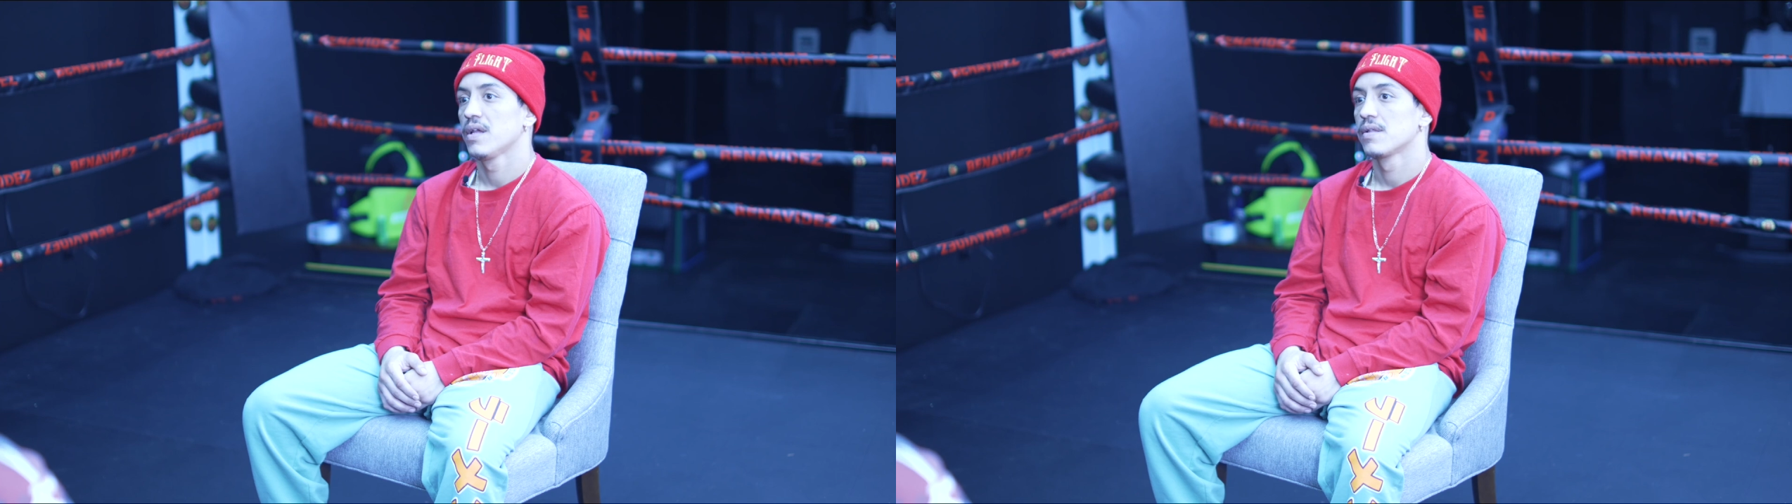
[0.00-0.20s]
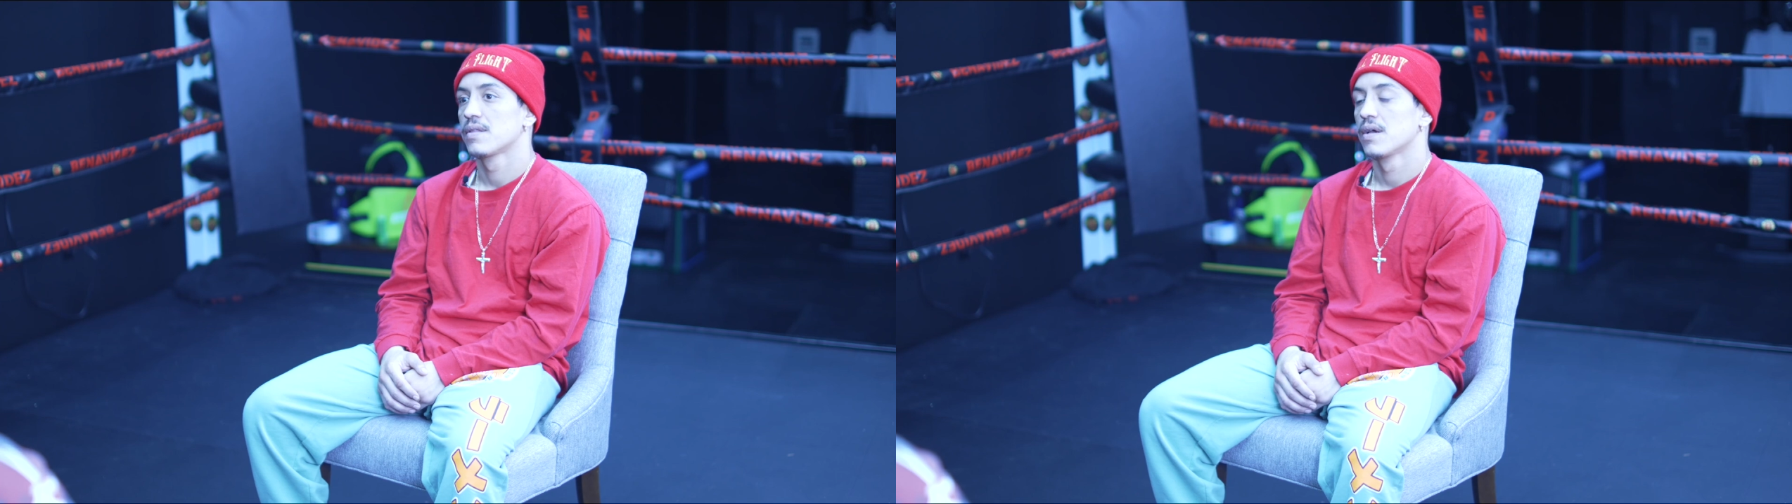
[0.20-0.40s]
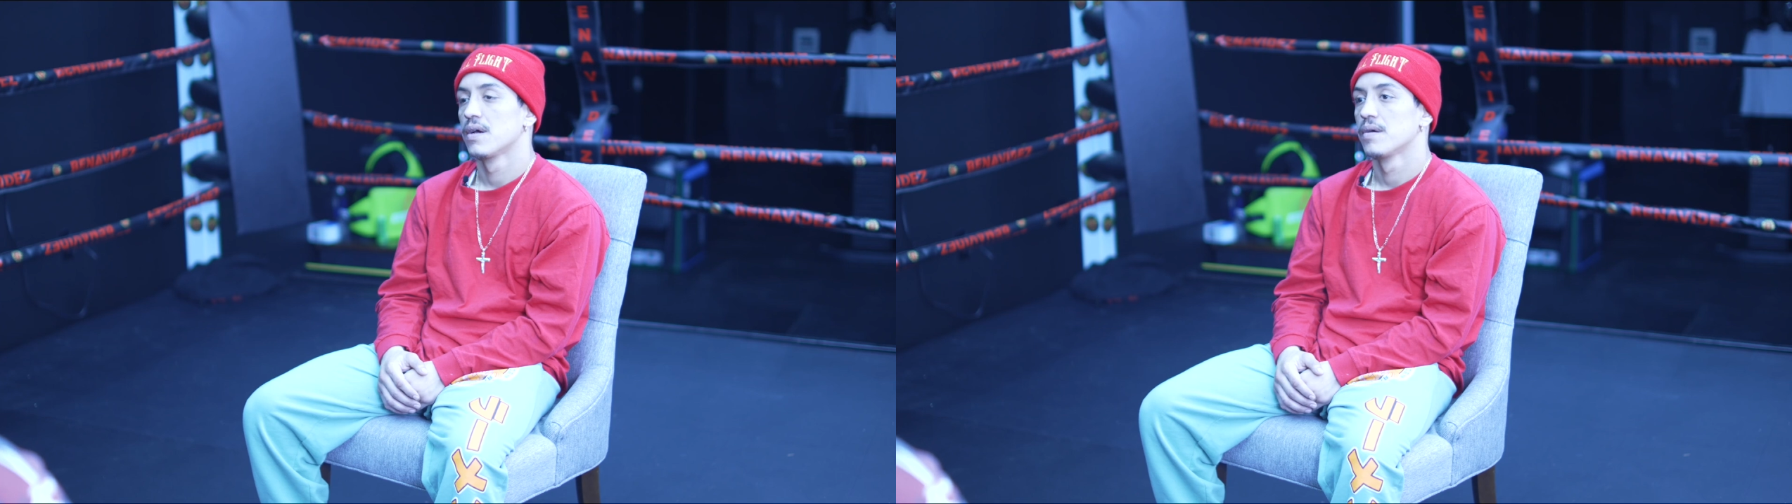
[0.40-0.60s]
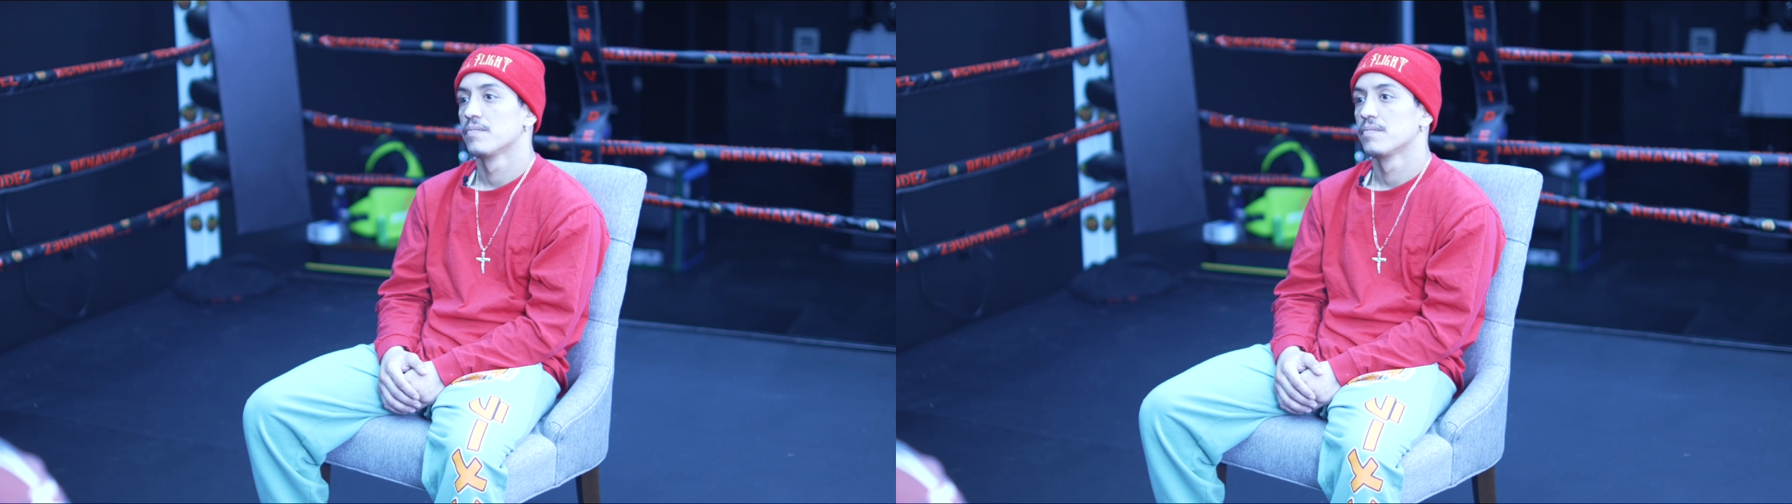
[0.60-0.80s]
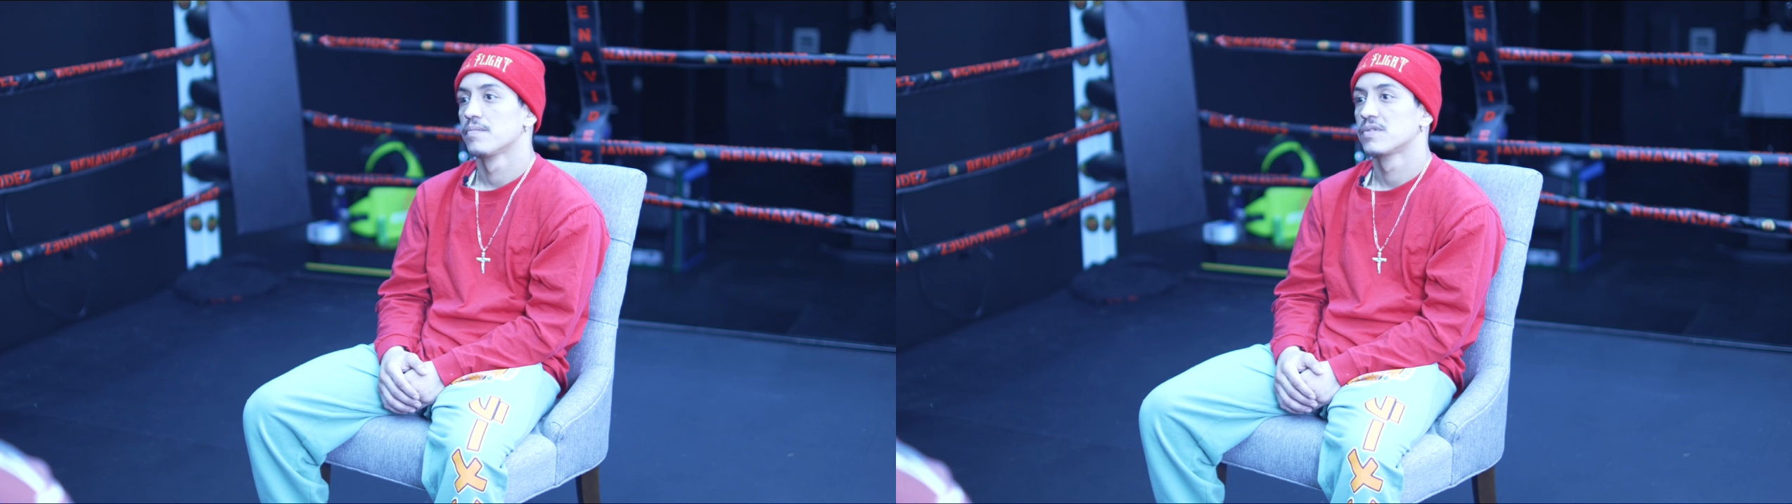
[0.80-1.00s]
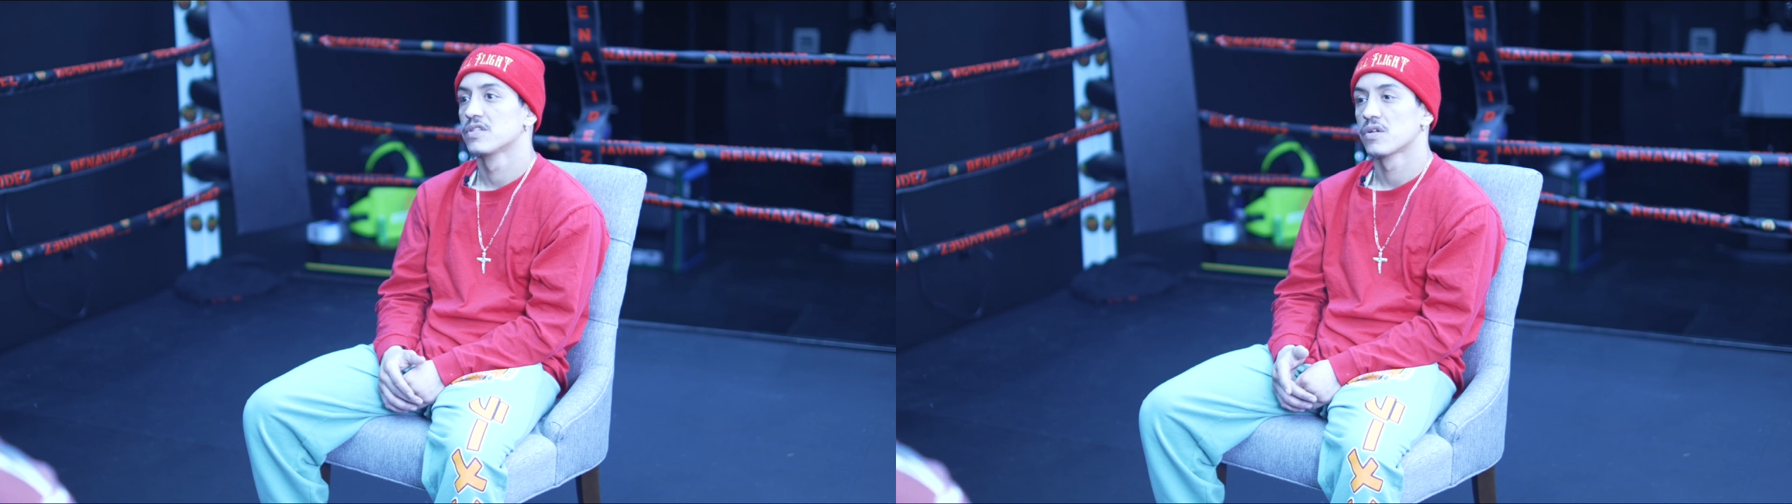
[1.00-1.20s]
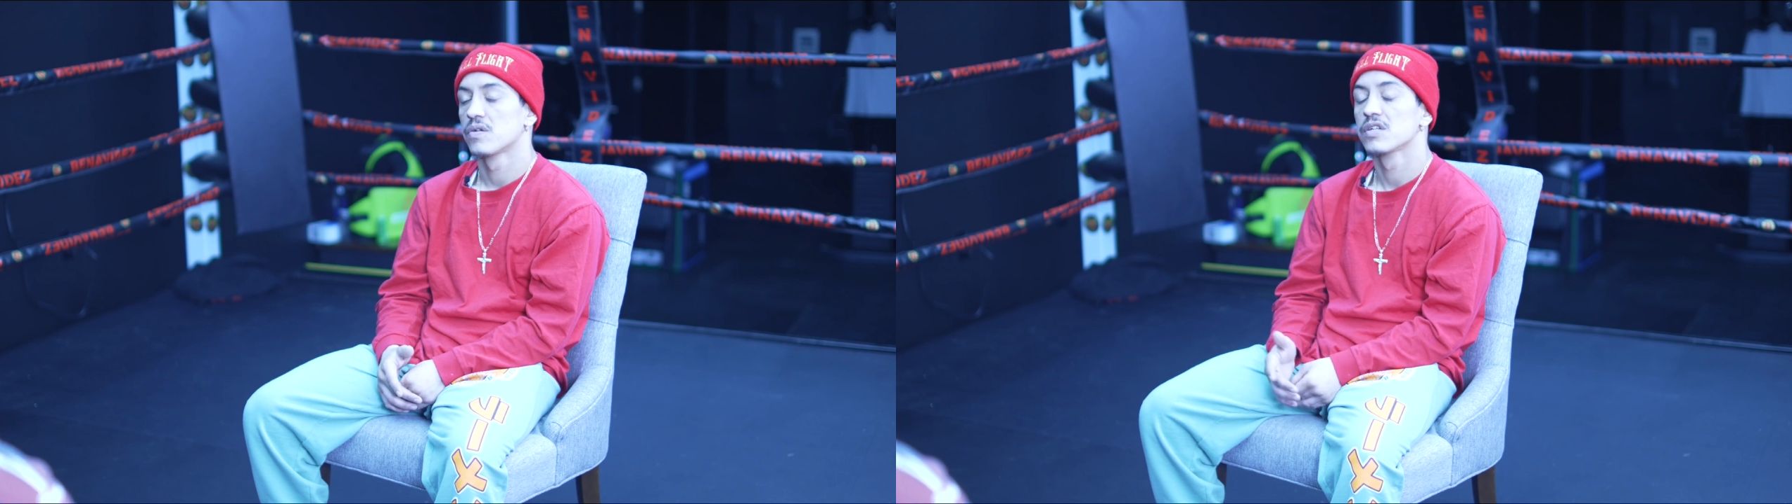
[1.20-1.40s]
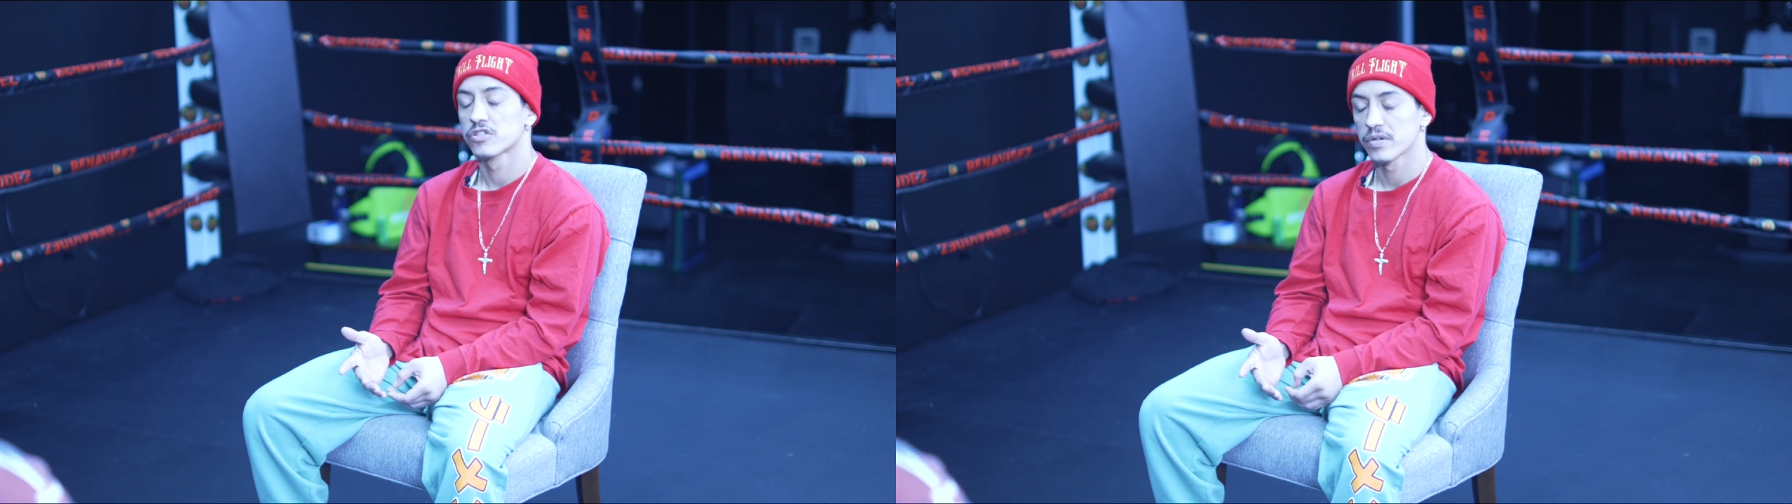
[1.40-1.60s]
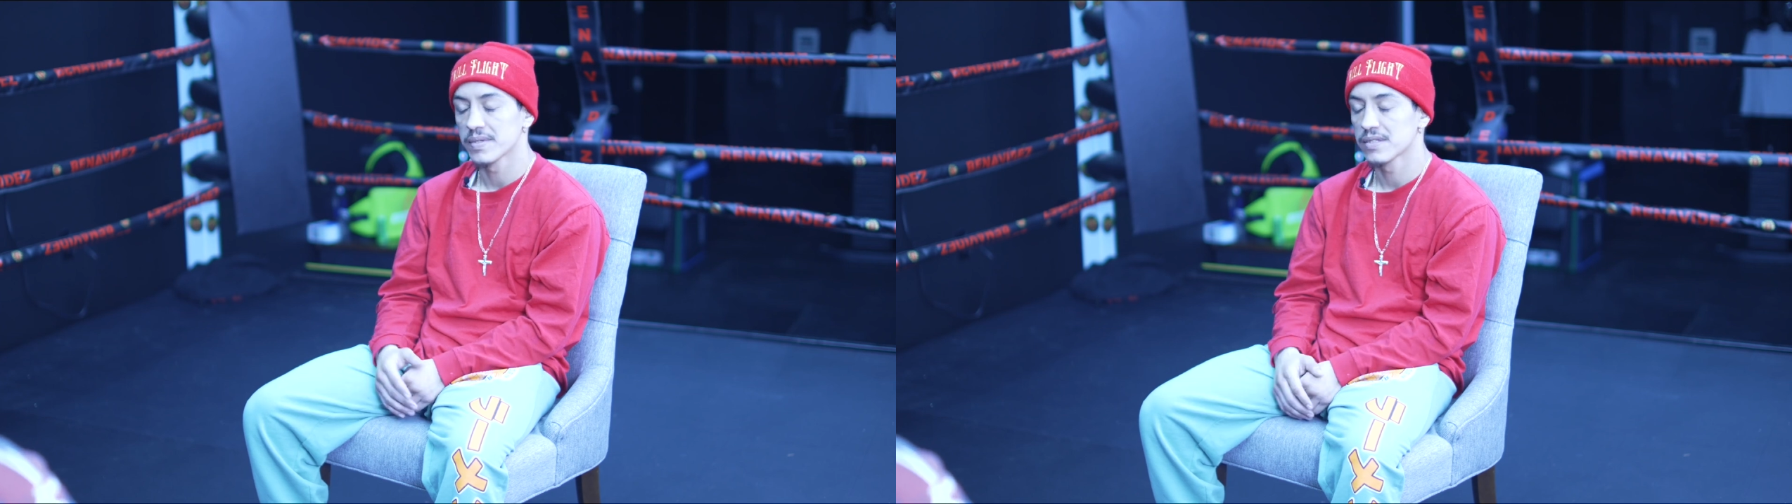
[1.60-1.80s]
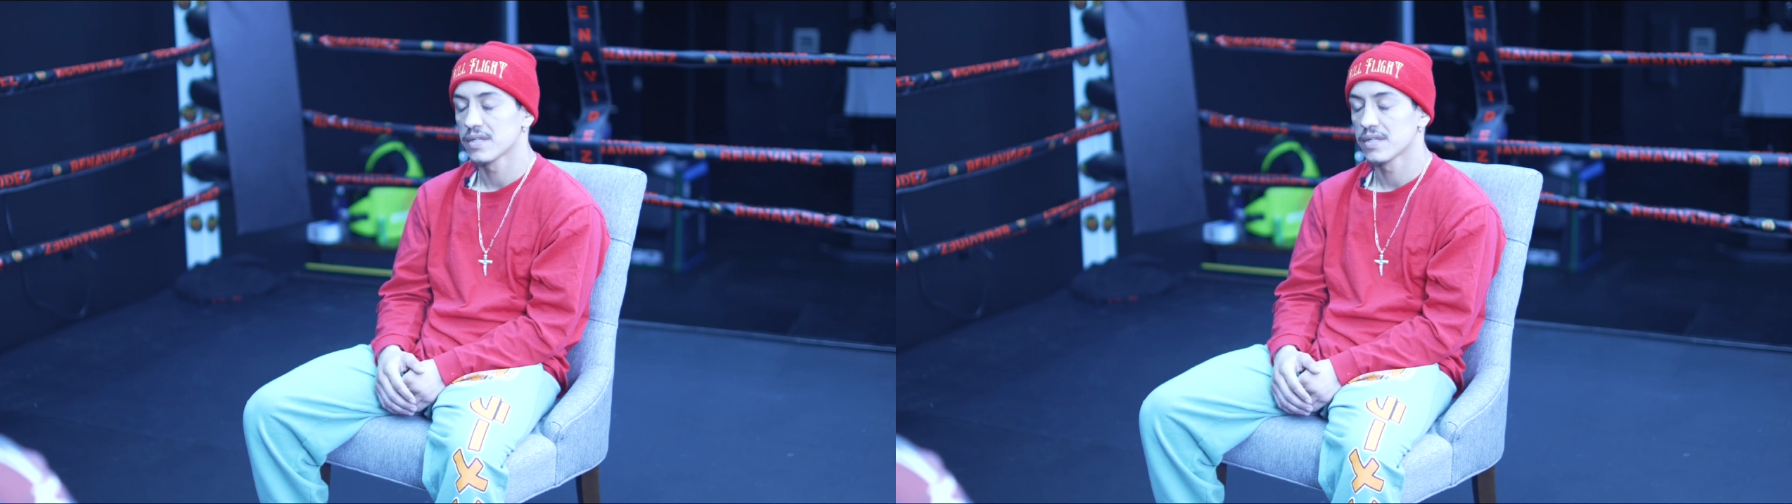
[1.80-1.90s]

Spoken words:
deal with DAZN,